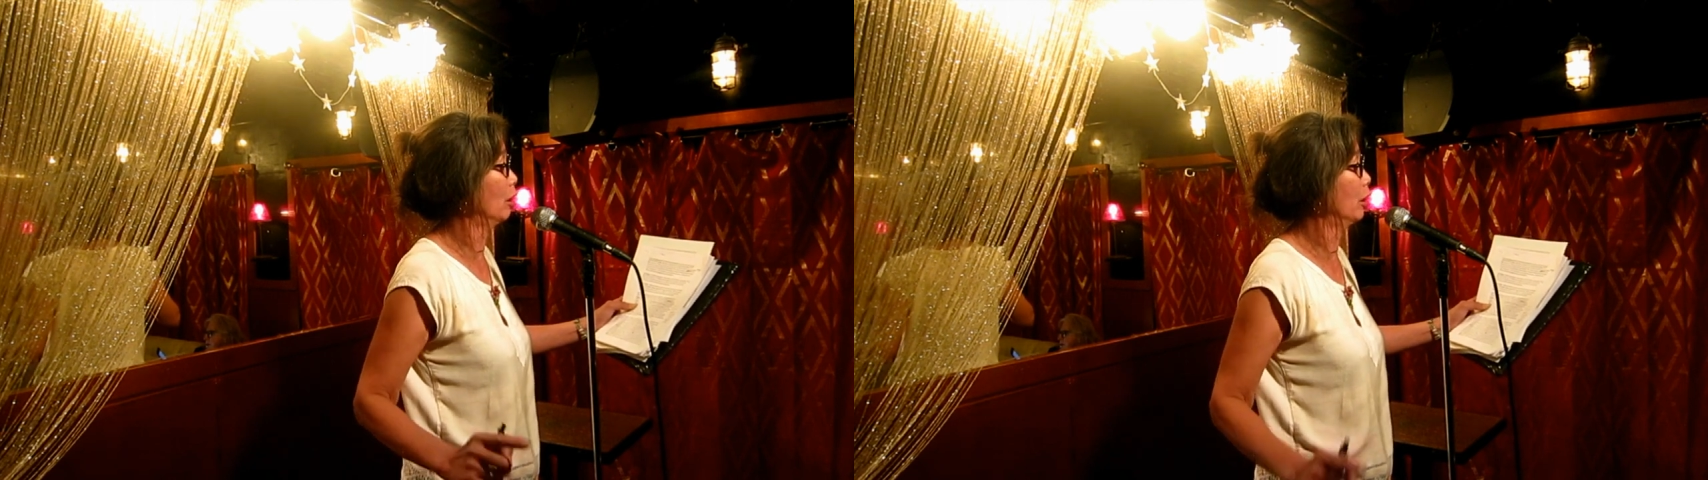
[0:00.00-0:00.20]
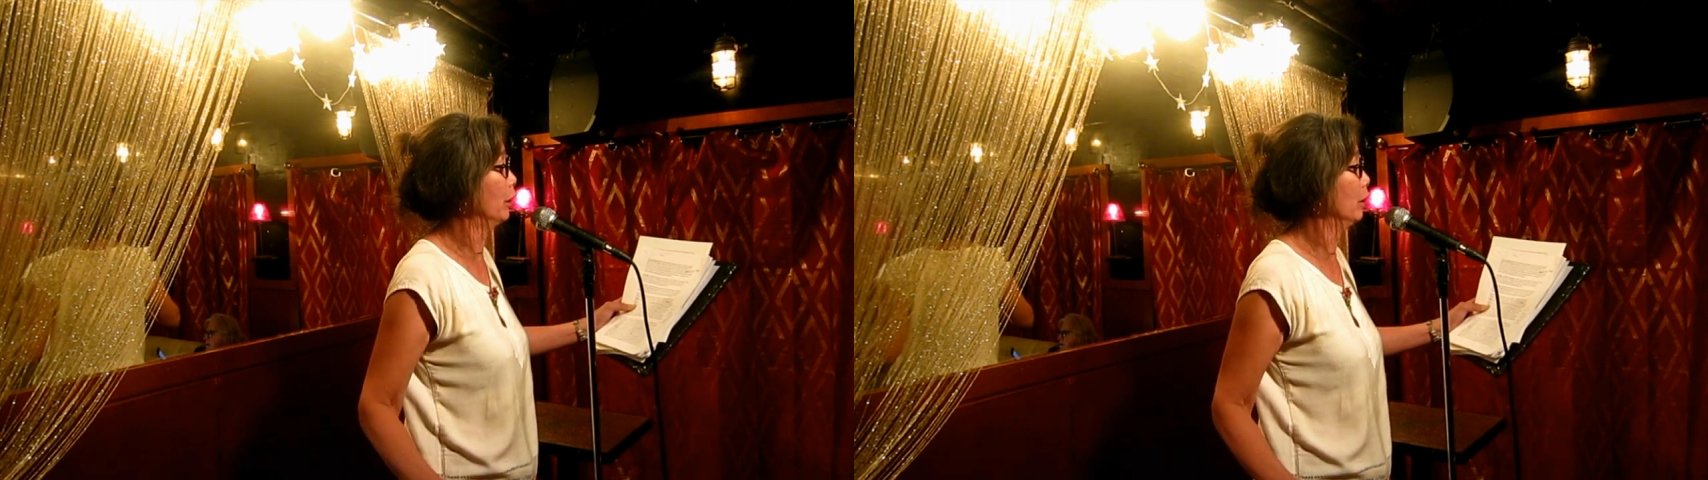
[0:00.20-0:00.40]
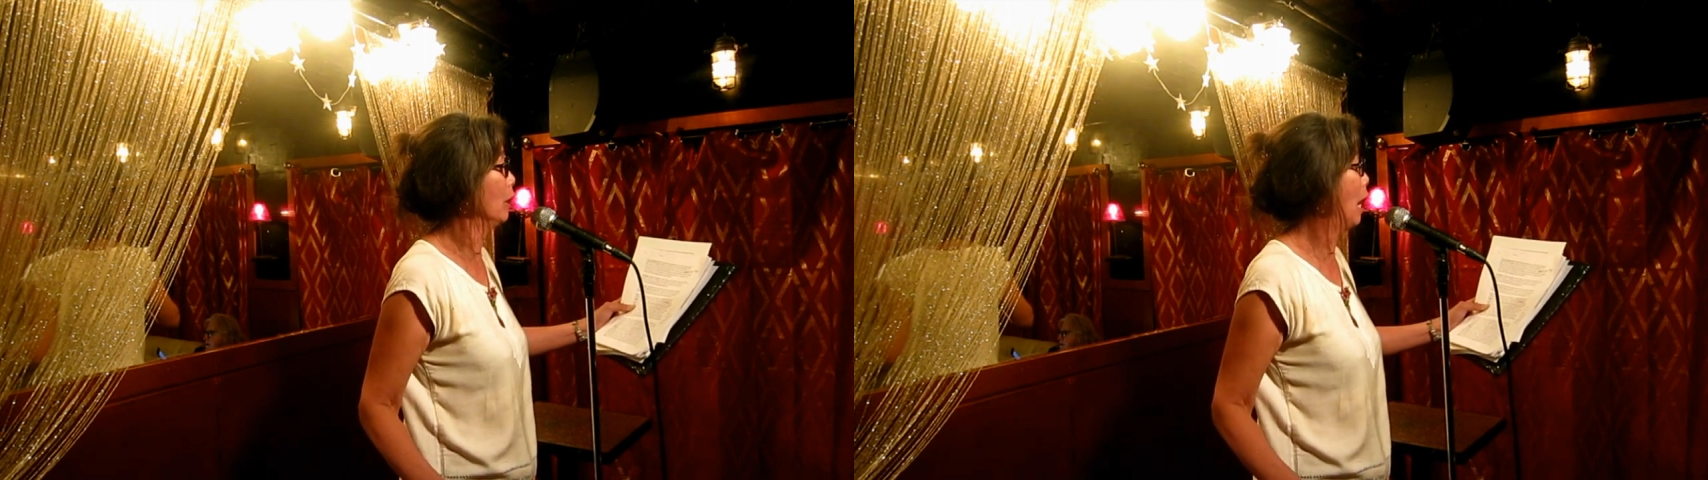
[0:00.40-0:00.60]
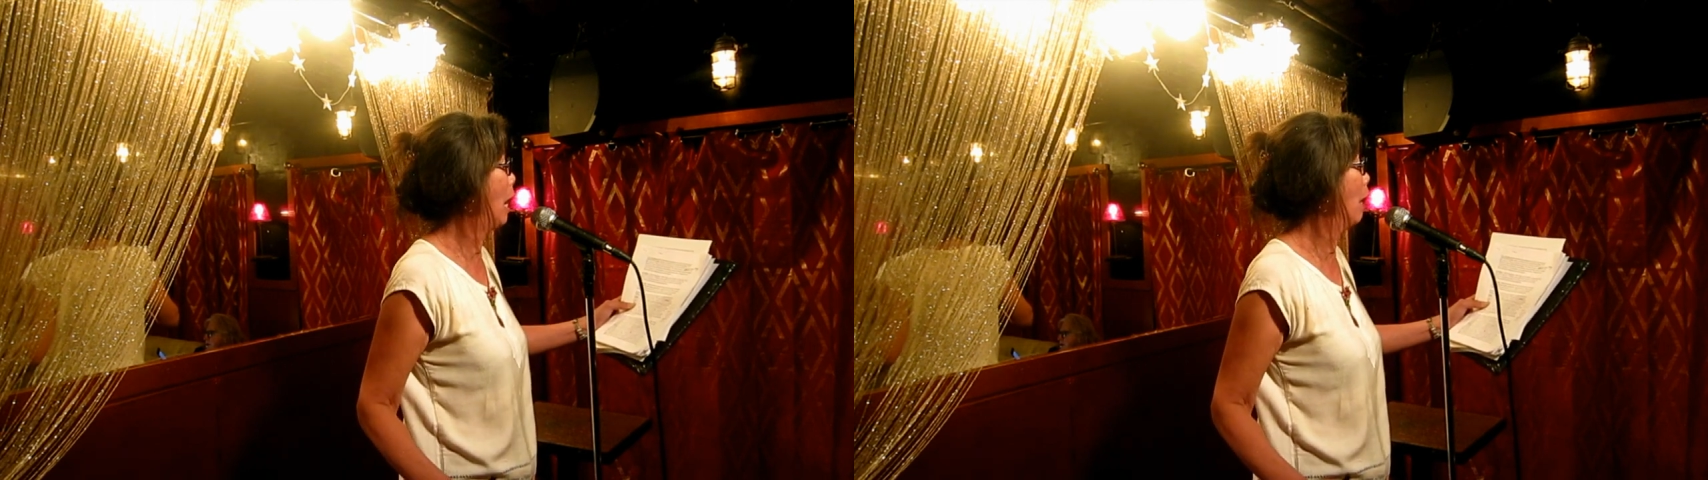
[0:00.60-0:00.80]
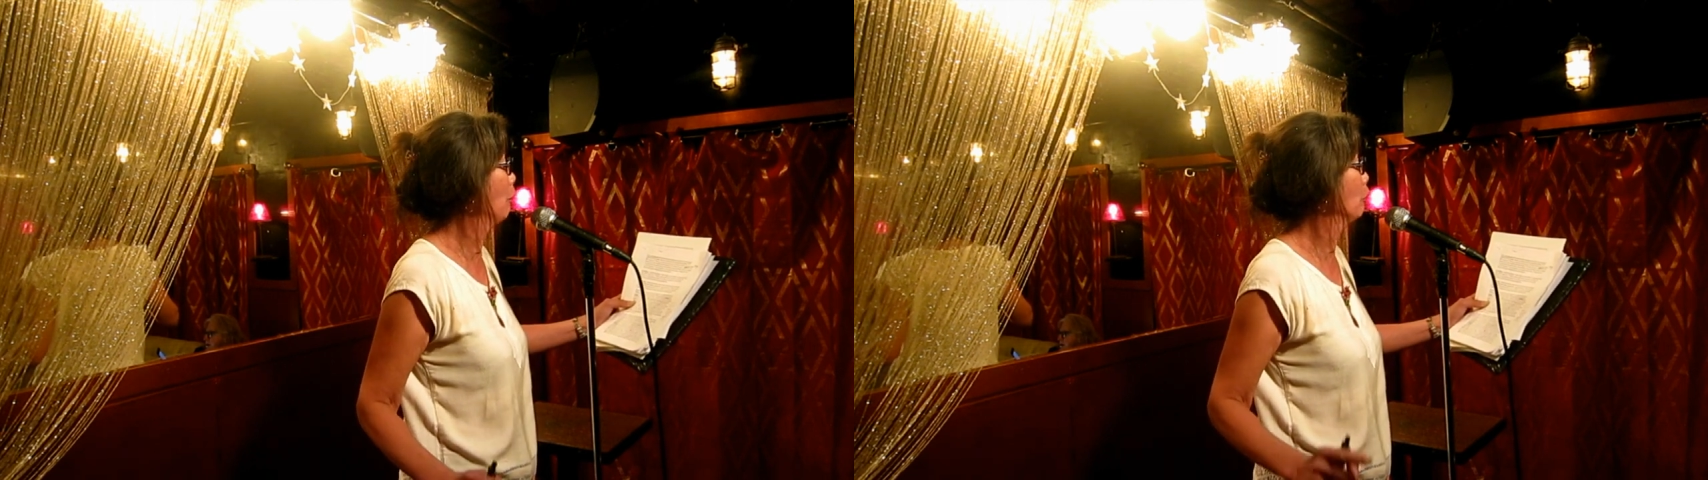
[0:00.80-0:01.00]
clean
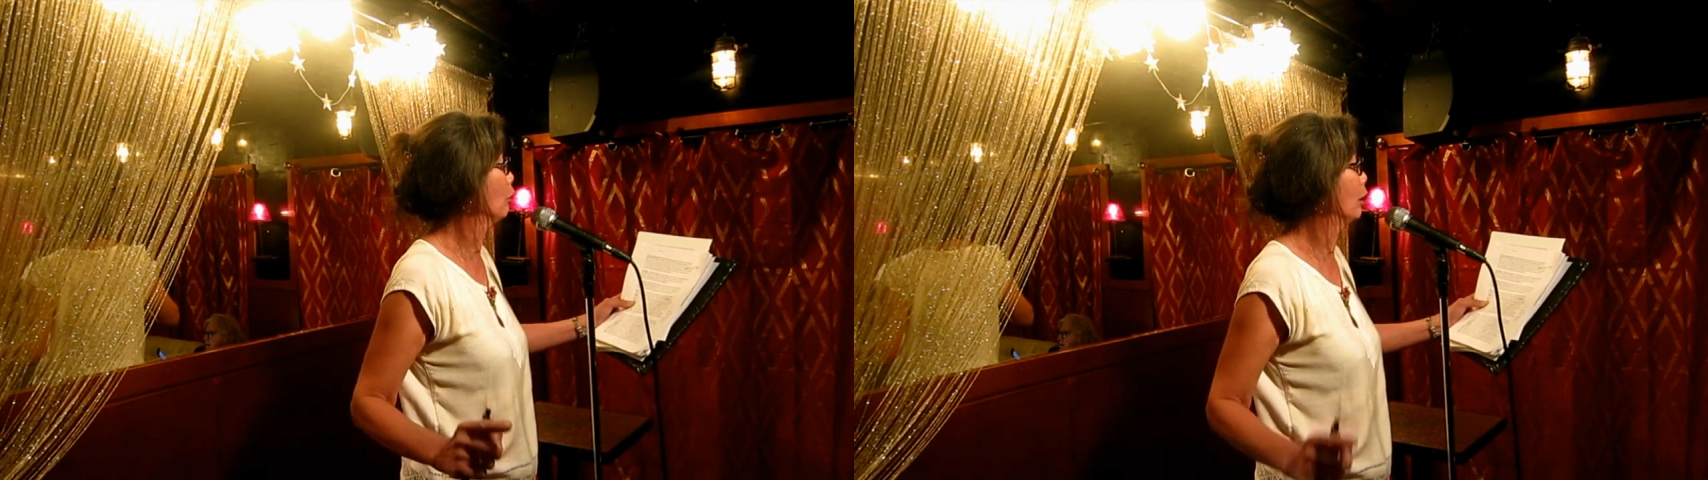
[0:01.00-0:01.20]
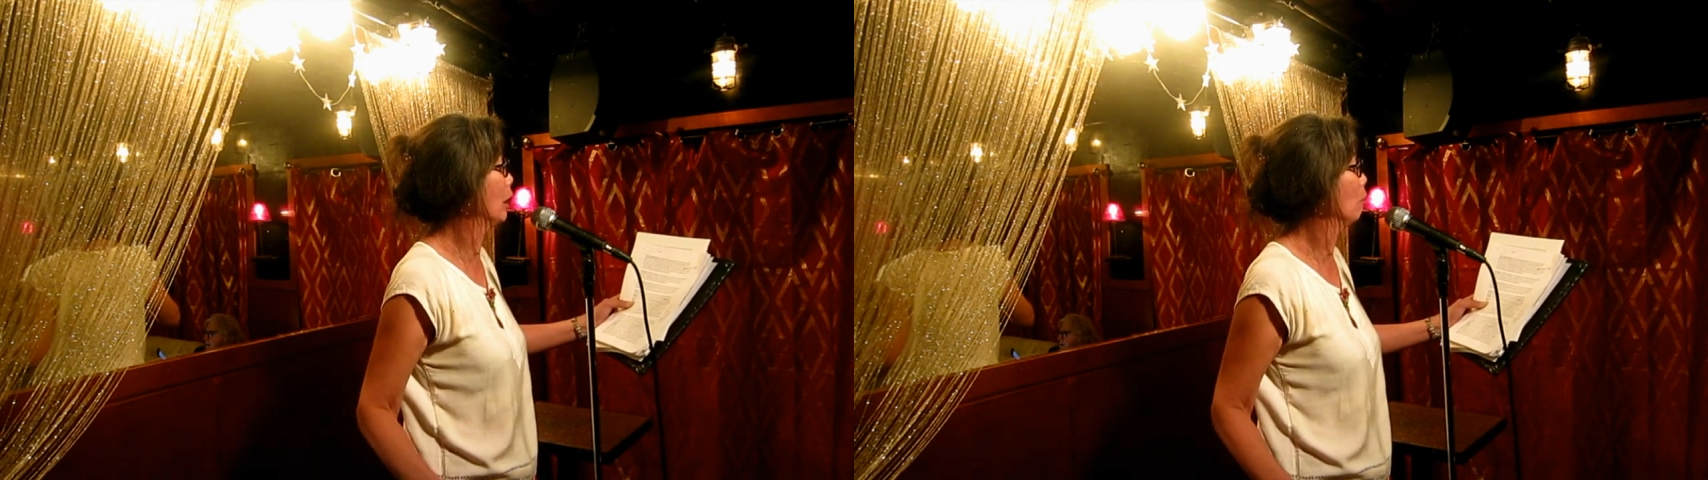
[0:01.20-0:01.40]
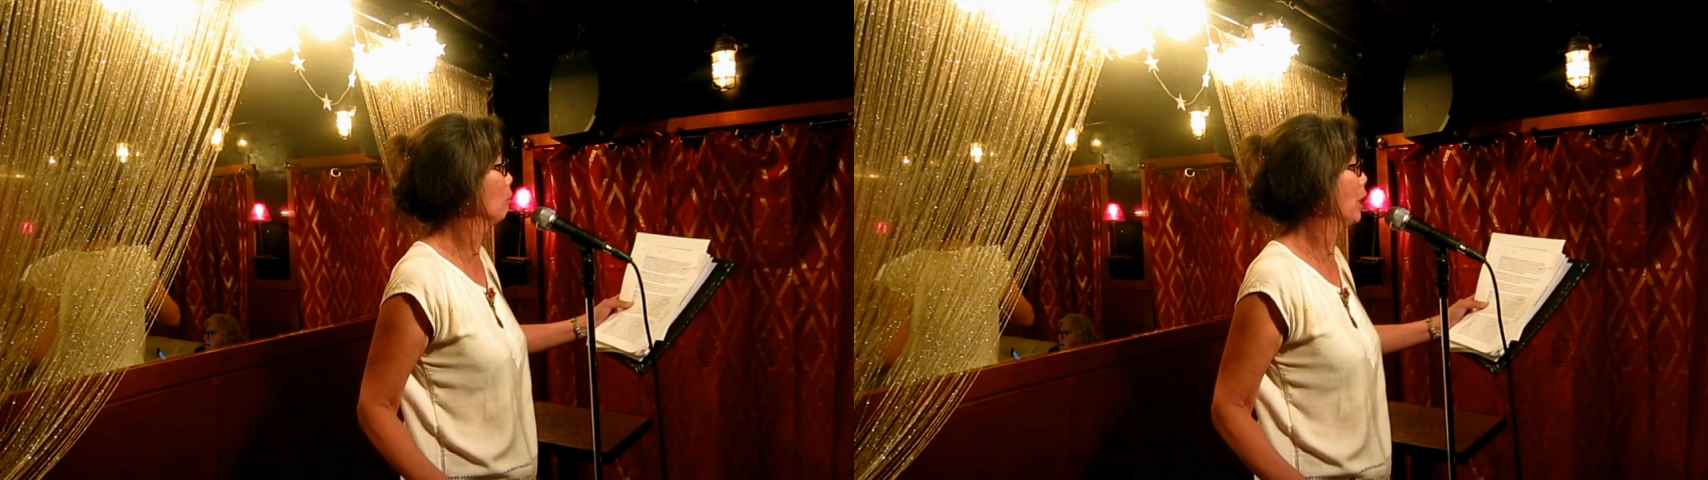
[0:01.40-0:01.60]
house, get